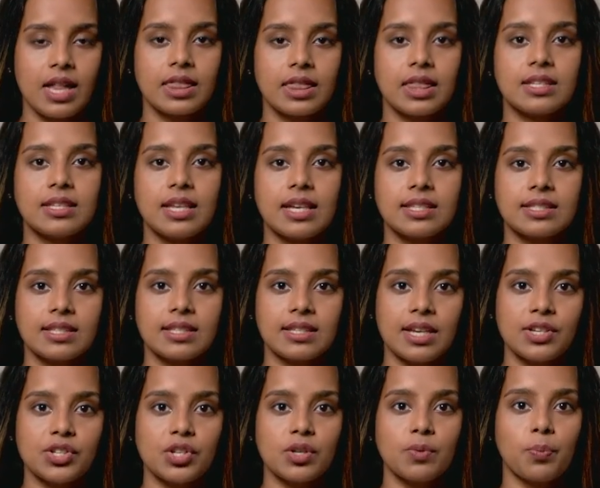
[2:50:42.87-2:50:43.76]
the
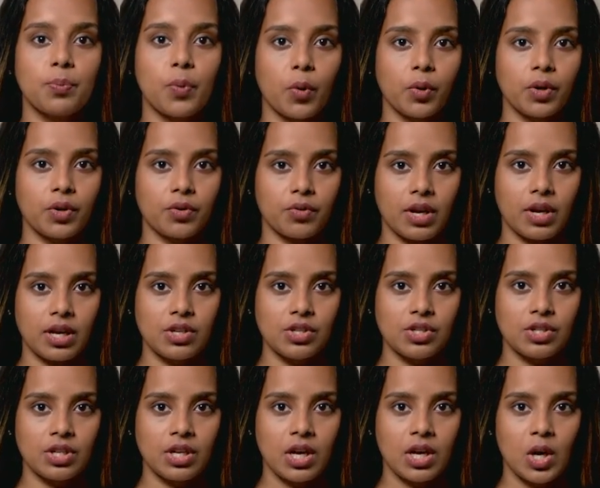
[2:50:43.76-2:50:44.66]
destination port
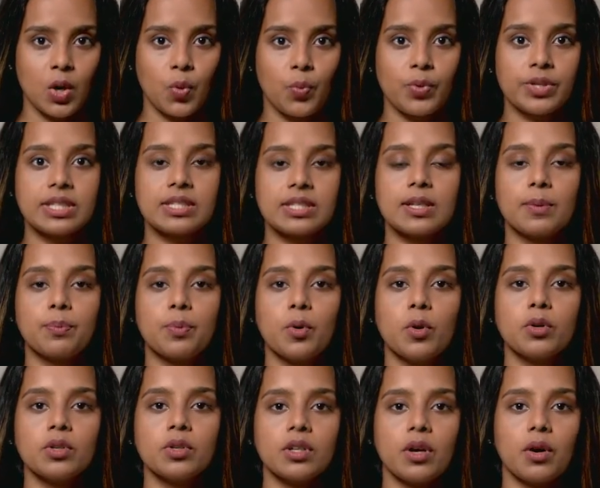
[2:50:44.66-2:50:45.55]
range, which is the
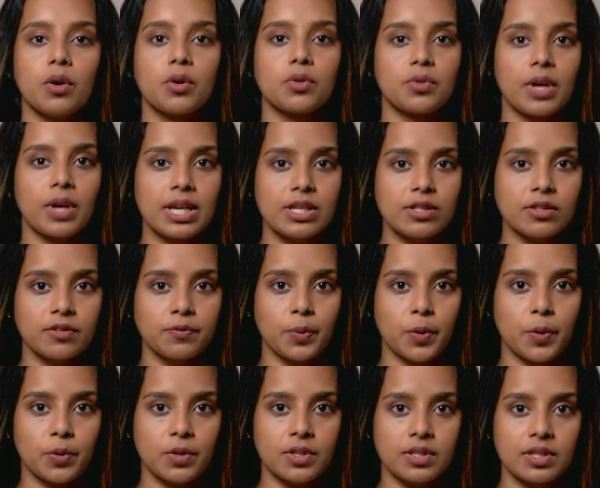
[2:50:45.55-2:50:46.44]
port or range of
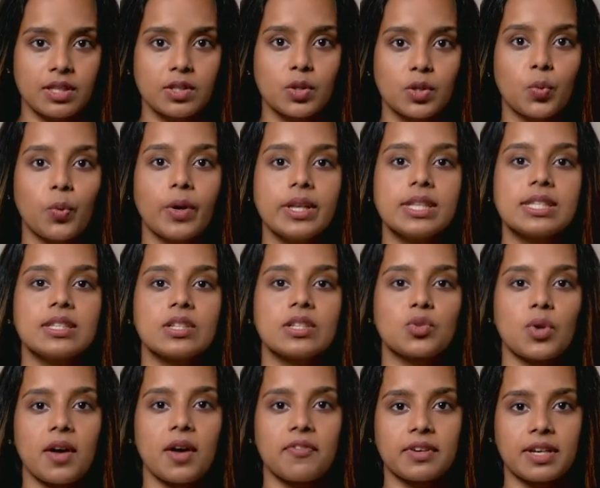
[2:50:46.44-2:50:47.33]
ports to which the
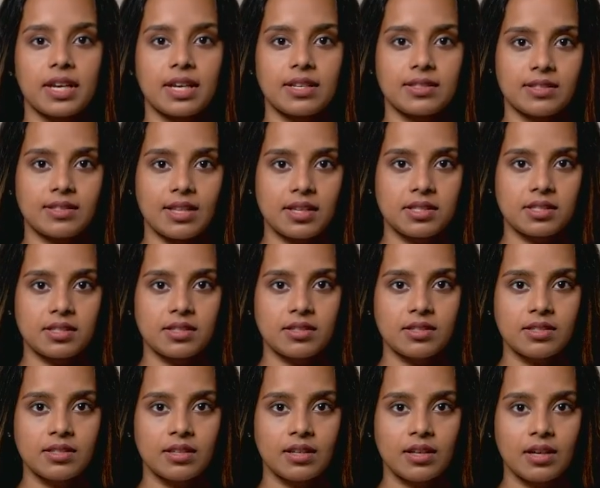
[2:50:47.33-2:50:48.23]
traffic is
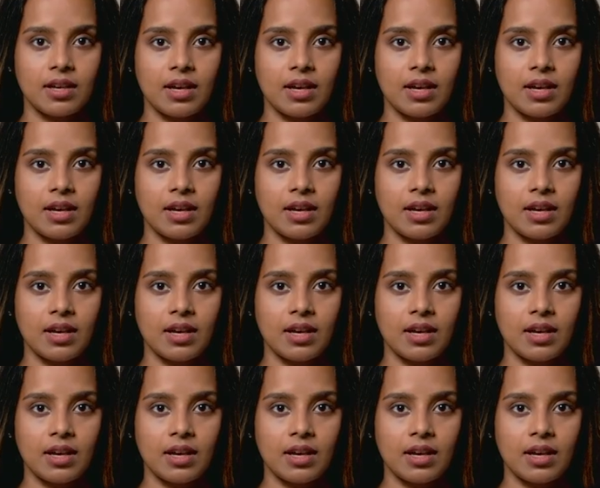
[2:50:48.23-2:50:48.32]
destined,